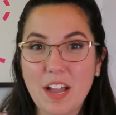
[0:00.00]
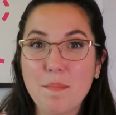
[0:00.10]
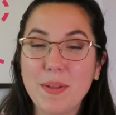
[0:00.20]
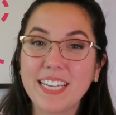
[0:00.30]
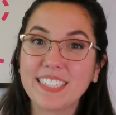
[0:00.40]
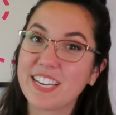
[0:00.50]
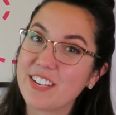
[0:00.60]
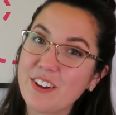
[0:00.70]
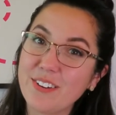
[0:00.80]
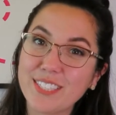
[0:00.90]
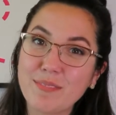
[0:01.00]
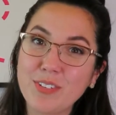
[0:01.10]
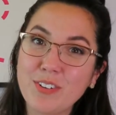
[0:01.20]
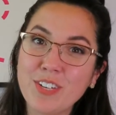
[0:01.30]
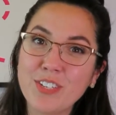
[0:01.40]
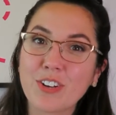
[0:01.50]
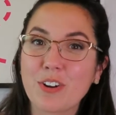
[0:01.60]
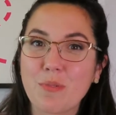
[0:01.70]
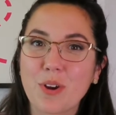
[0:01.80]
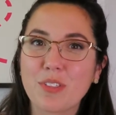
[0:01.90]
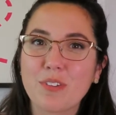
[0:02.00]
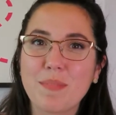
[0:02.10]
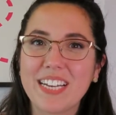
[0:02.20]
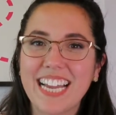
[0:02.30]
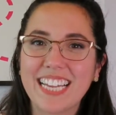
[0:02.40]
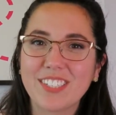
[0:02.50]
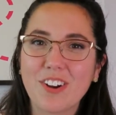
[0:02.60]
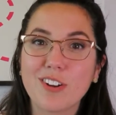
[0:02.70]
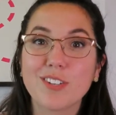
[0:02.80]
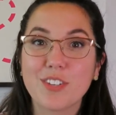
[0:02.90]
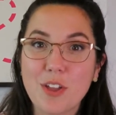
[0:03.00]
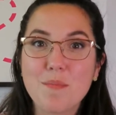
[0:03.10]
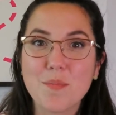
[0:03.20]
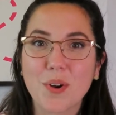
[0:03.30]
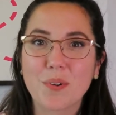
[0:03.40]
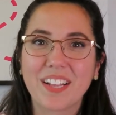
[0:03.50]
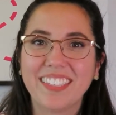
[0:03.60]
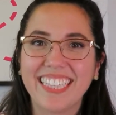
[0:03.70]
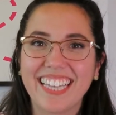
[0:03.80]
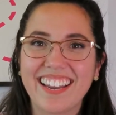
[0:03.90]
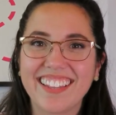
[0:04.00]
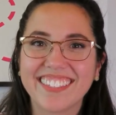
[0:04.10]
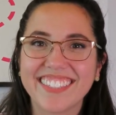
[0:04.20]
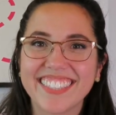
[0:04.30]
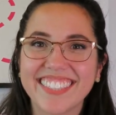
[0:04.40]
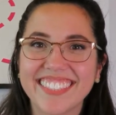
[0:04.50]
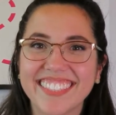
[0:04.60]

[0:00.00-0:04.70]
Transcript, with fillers: up because I know some students are going to work through my task cards more quickly than others.